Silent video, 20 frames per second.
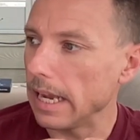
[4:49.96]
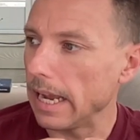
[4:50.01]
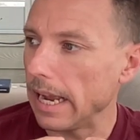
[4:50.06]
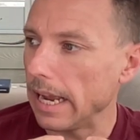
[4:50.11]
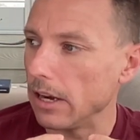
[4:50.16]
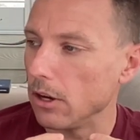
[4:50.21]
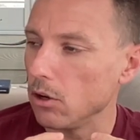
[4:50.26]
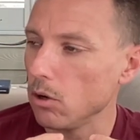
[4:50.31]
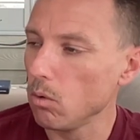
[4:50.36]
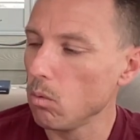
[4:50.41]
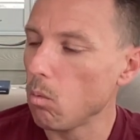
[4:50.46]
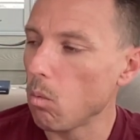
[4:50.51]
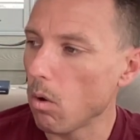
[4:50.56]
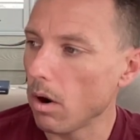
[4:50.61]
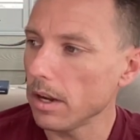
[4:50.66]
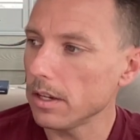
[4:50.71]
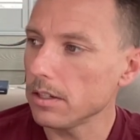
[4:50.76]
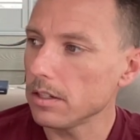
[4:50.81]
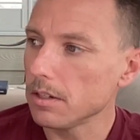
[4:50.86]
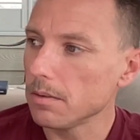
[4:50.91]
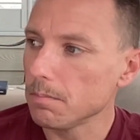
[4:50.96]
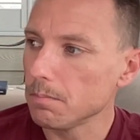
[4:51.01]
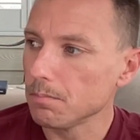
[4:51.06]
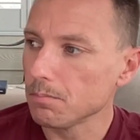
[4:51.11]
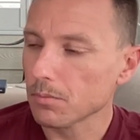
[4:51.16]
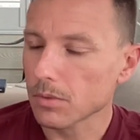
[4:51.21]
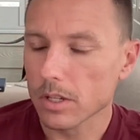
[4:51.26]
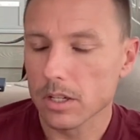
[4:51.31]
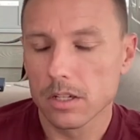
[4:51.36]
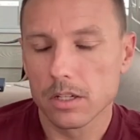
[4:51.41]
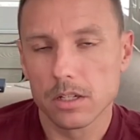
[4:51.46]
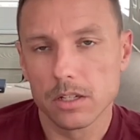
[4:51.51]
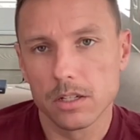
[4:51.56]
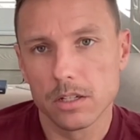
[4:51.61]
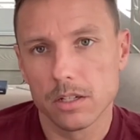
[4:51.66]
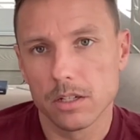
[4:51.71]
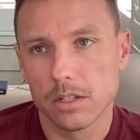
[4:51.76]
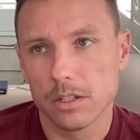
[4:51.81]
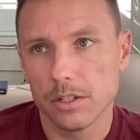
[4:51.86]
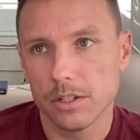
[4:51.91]
and who want,
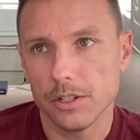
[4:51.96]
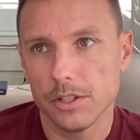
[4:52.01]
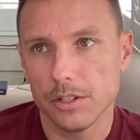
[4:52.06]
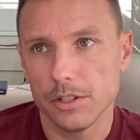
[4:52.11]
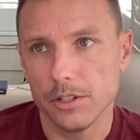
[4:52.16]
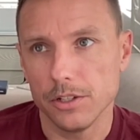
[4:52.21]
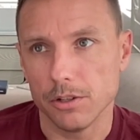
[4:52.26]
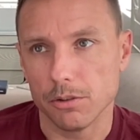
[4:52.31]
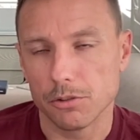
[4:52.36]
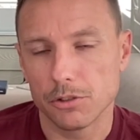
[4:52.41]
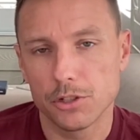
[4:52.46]
you know,